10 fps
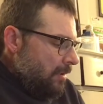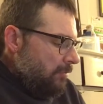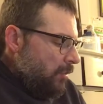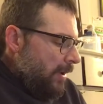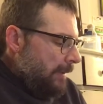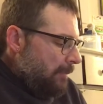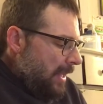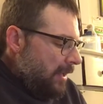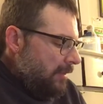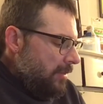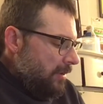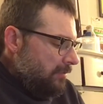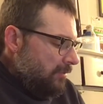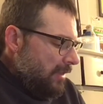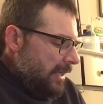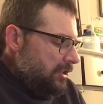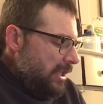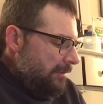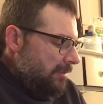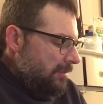For I made their flesh
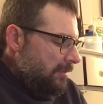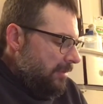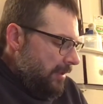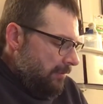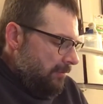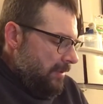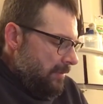as a sieve,